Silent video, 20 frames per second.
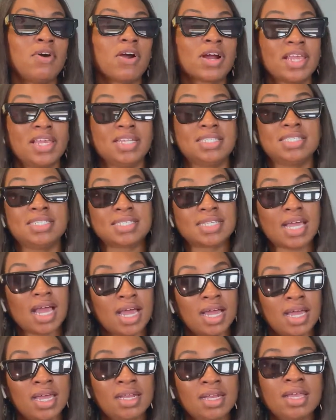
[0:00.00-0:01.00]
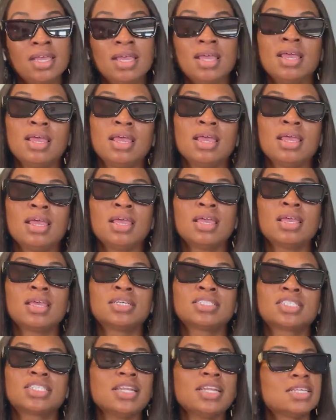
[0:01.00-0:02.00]
Art and Design.
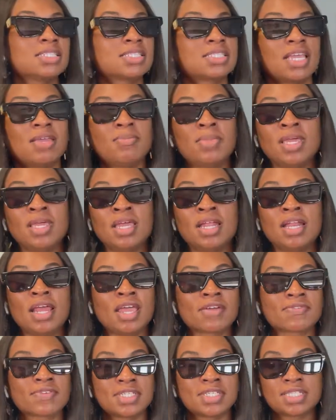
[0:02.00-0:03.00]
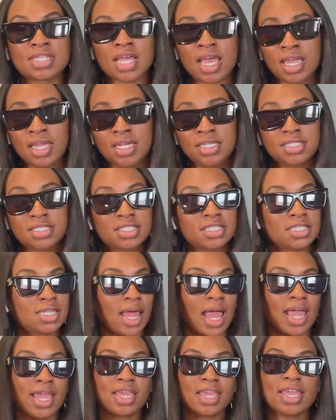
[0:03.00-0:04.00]
She didn't see me at every stage.
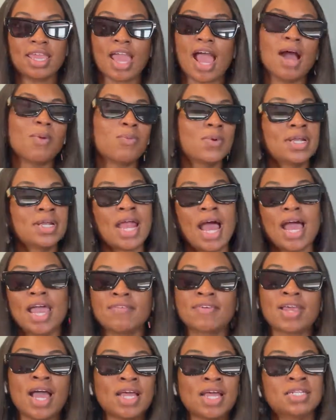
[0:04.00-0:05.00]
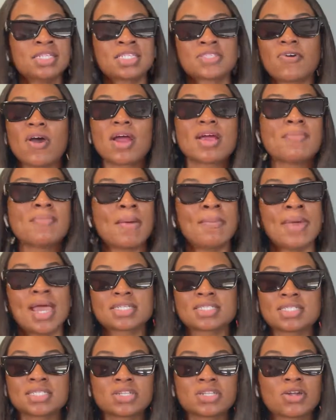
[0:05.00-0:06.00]
Like, I would not have gotten this far in my
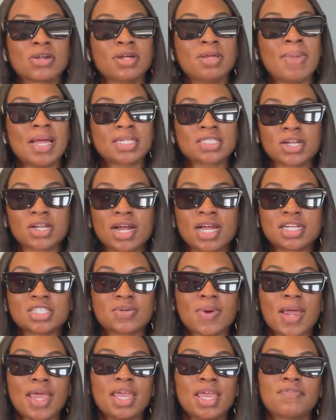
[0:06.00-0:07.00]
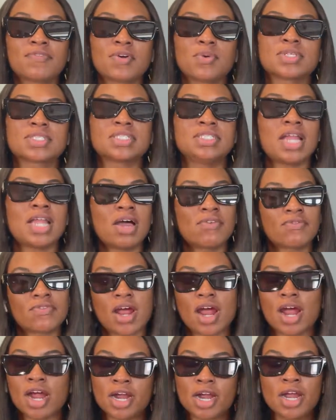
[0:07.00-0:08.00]
master's degree, about to graduate, if it was not for
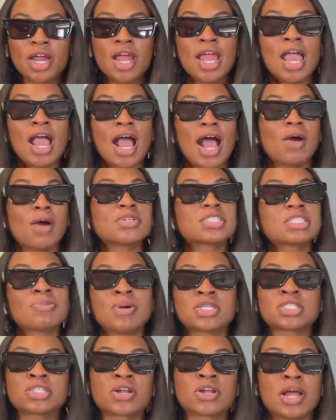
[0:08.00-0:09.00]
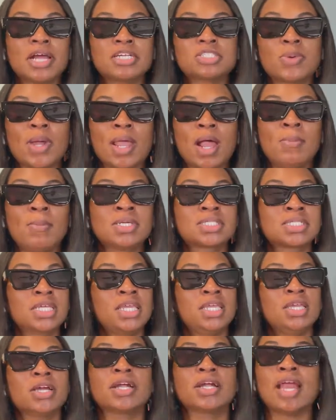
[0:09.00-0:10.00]
her. I was supposed to graduate almost a
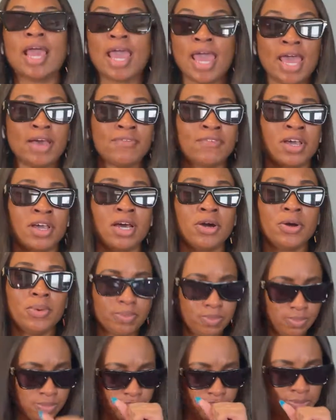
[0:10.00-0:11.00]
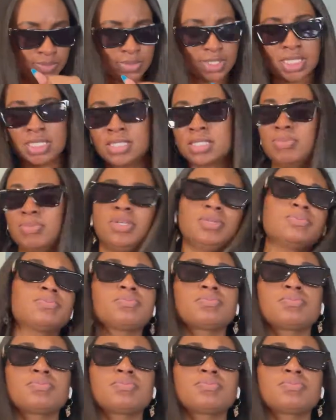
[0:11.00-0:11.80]
year and a half ago. Excuse me.